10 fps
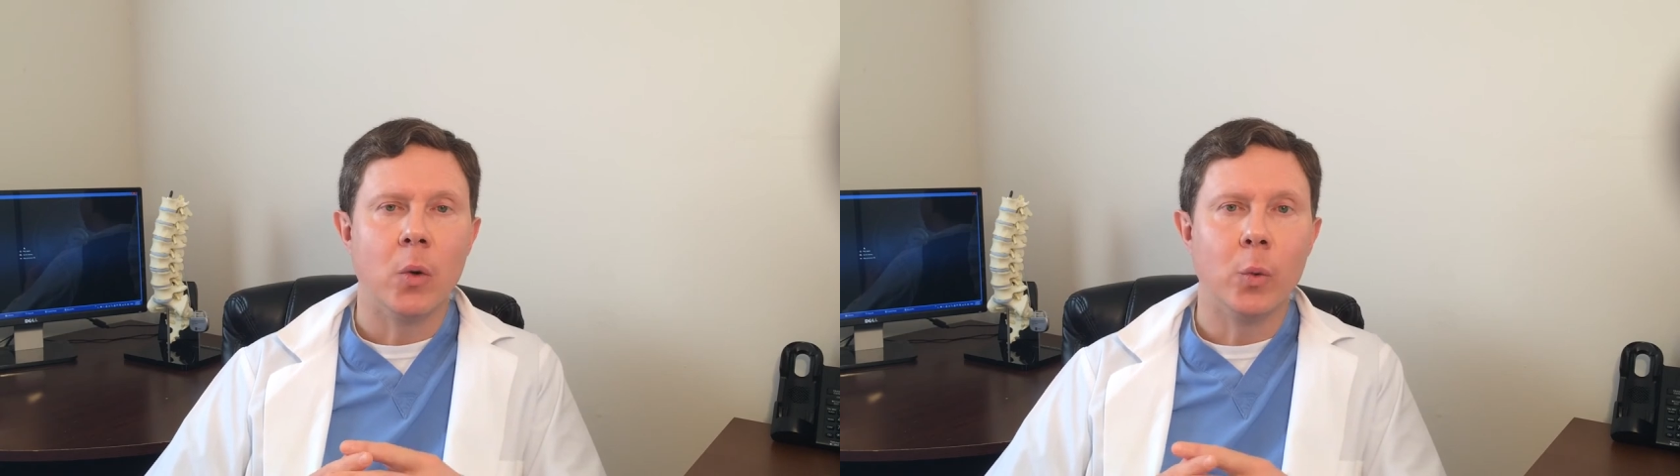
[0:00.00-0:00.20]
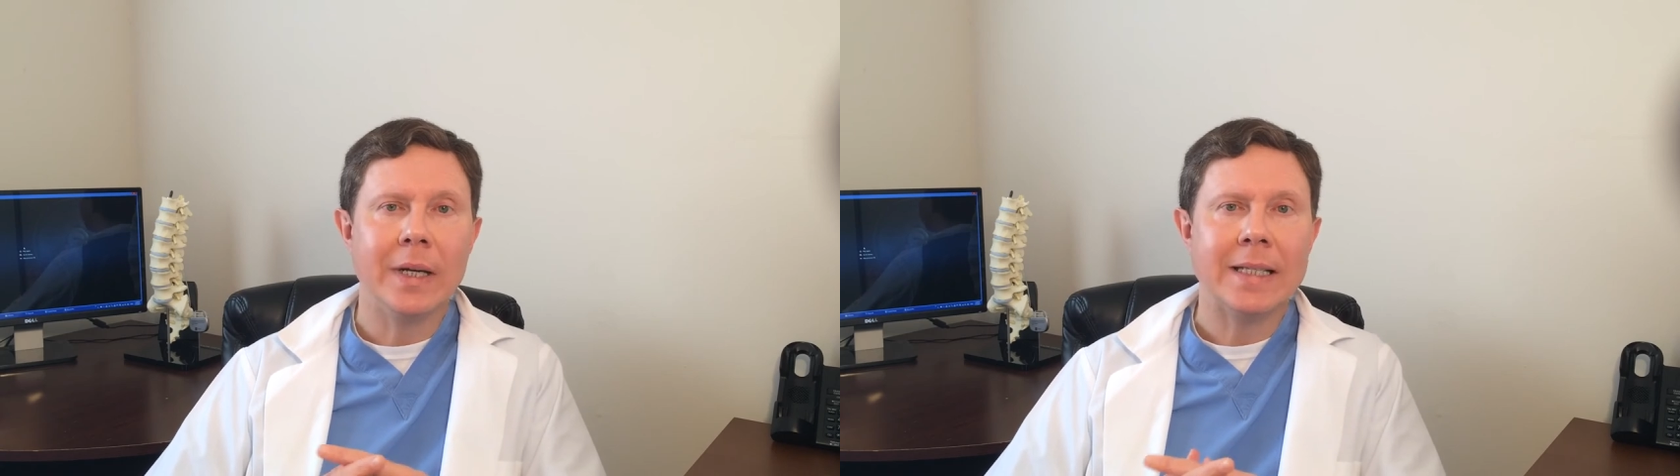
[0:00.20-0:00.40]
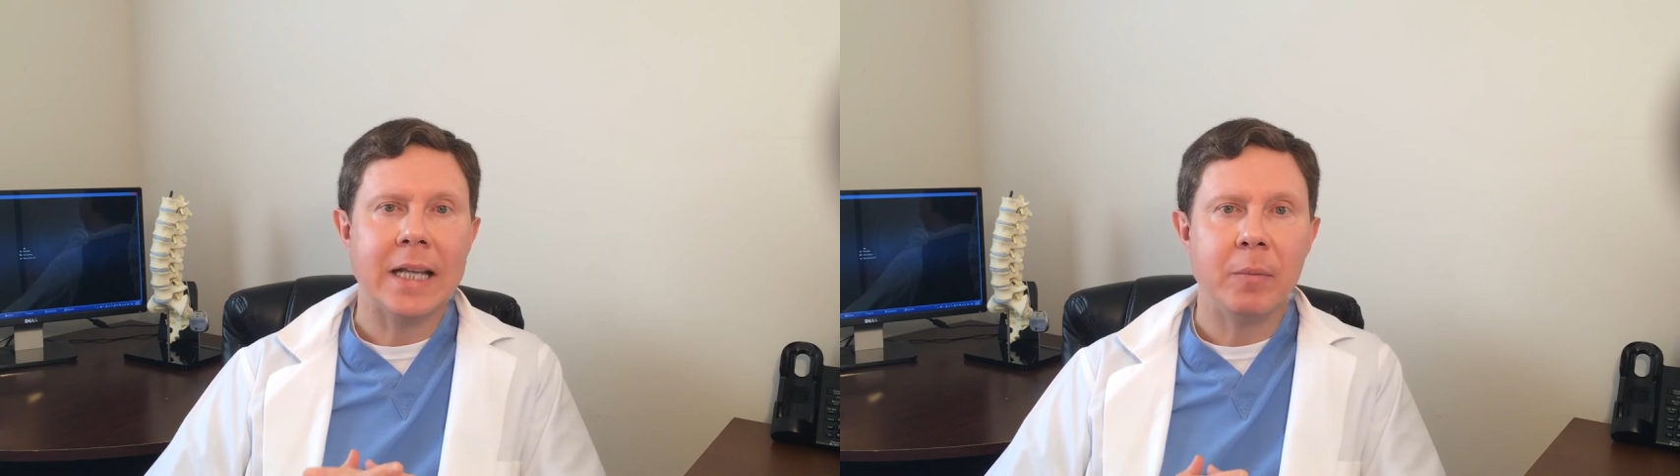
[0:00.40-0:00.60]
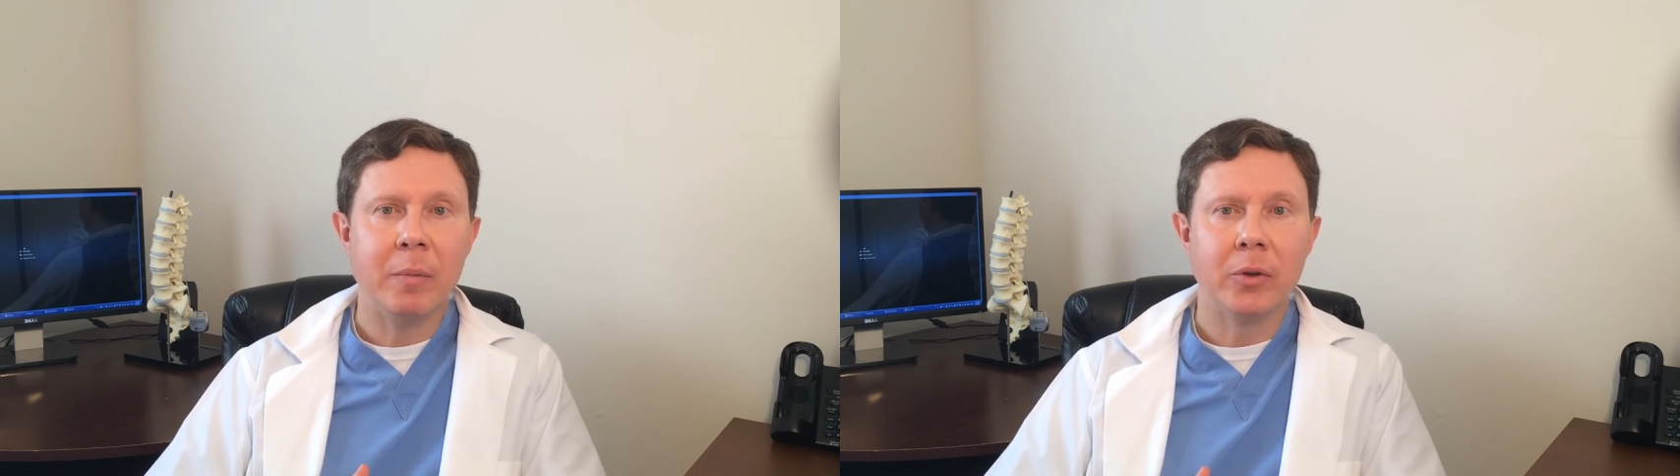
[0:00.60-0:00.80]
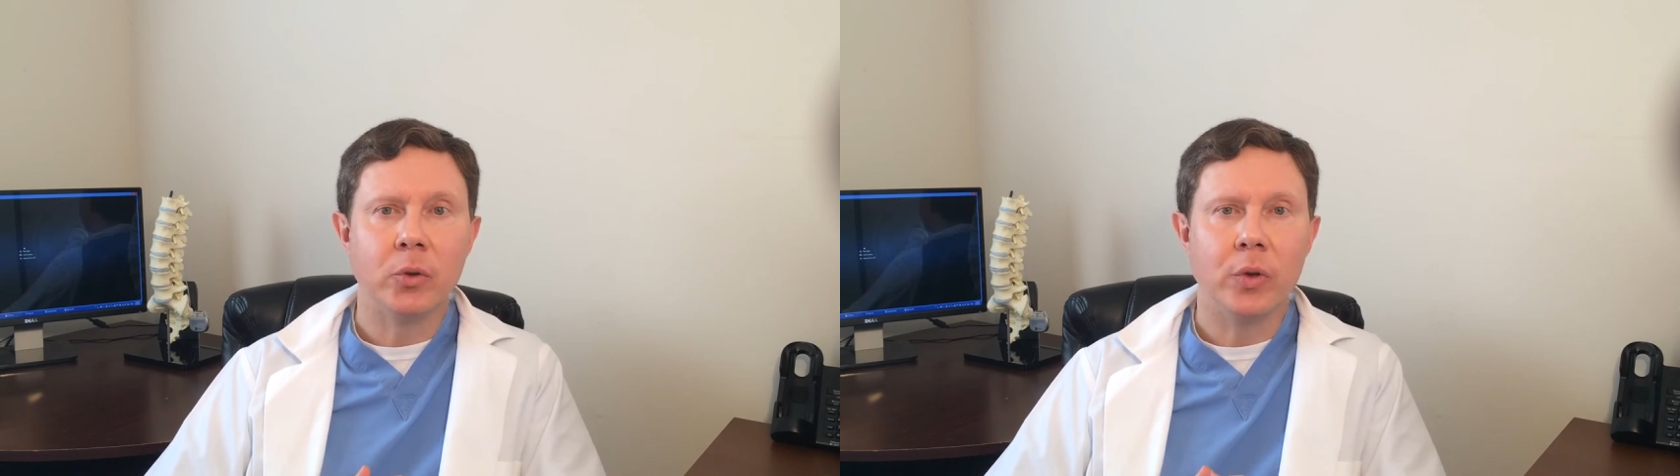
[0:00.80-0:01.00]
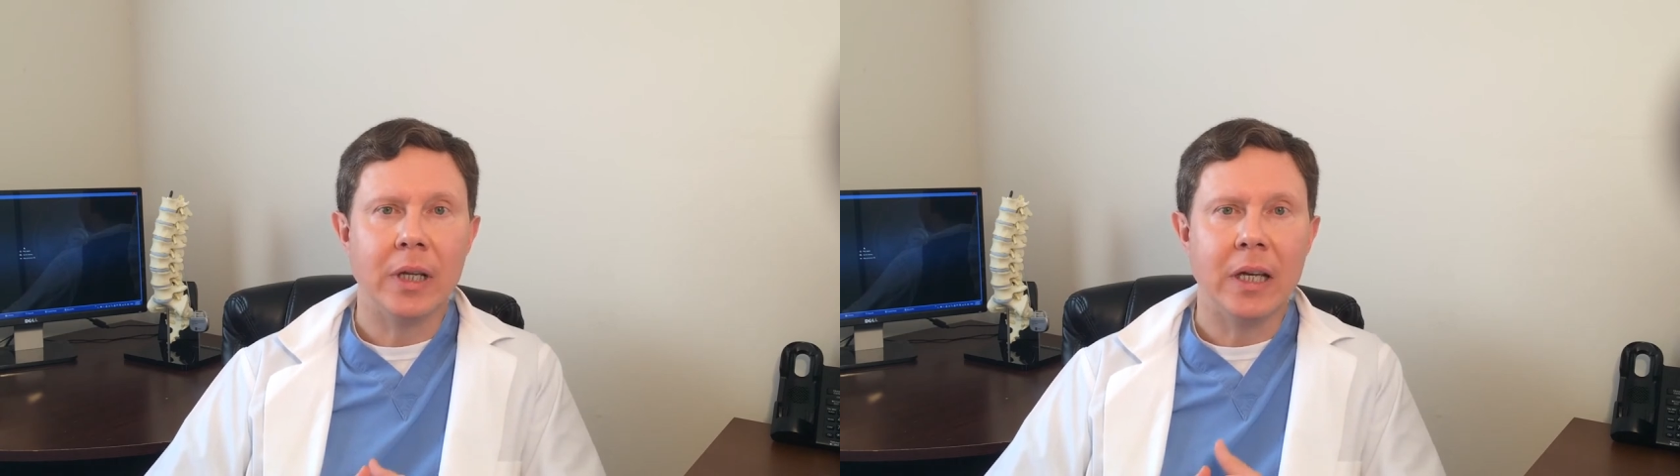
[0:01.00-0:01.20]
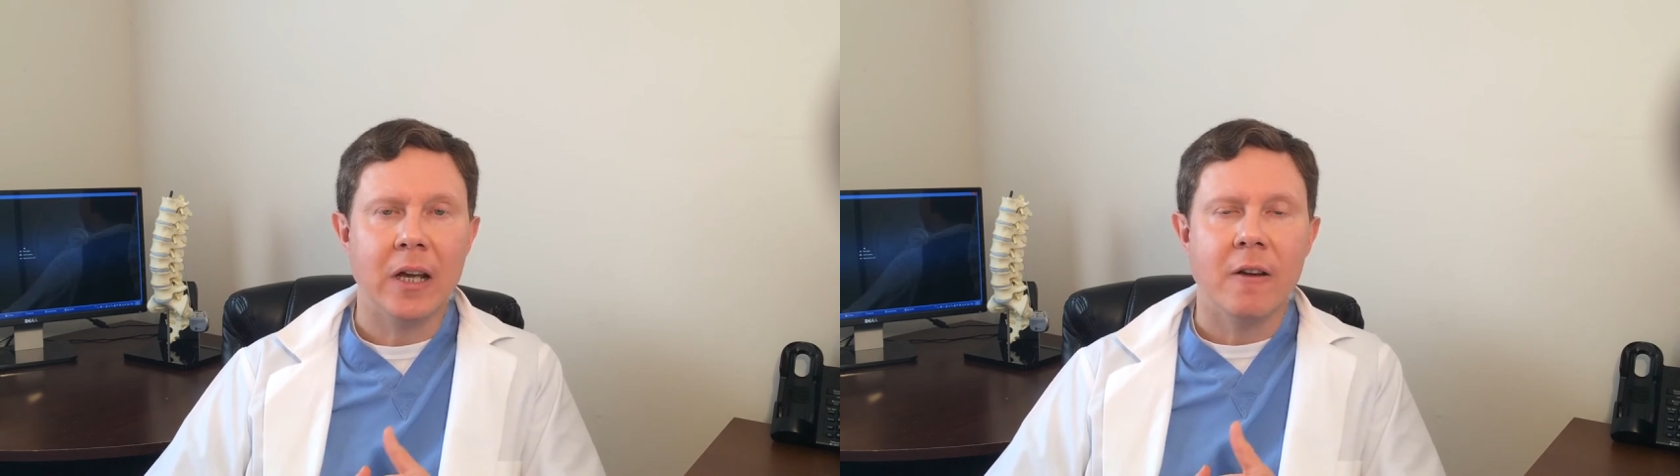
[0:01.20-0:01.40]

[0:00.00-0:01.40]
we send people to the